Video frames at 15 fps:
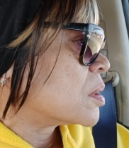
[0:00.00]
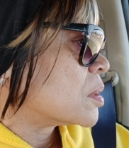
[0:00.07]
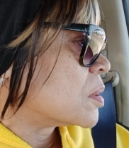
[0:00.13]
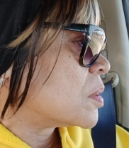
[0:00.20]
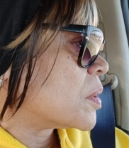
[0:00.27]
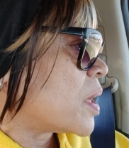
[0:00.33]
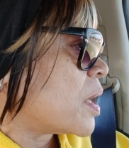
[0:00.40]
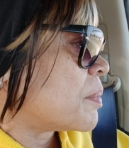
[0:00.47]

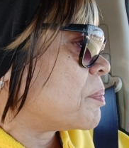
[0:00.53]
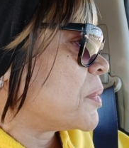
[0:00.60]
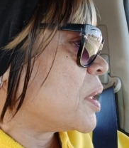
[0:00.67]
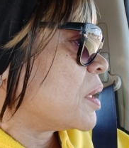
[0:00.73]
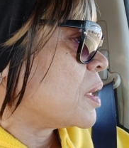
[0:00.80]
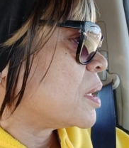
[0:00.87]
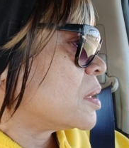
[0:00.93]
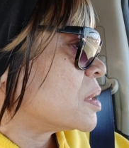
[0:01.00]
grab
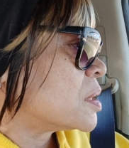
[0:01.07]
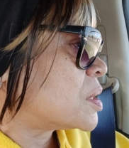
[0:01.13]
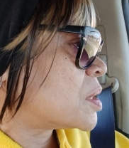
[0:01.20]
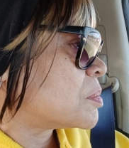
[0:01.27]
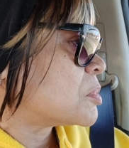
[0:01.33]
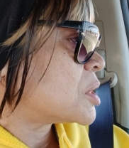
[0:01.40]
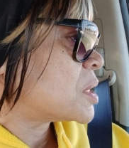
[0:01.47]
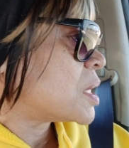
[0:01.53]
me
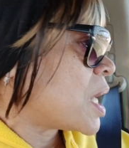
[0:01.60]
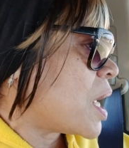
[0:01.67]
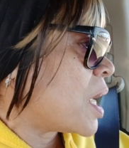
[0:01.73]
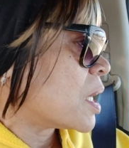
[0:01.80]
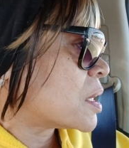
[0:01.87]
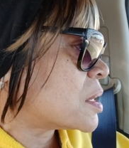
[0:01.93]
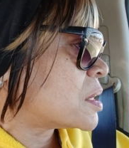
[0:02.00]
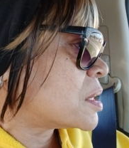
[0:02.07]
some
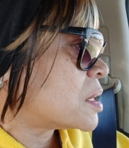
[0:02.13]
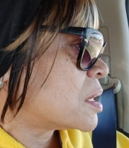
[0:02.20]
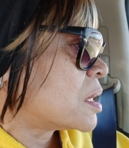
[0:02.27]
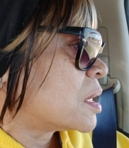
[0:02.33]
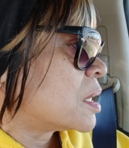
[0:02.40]
snacks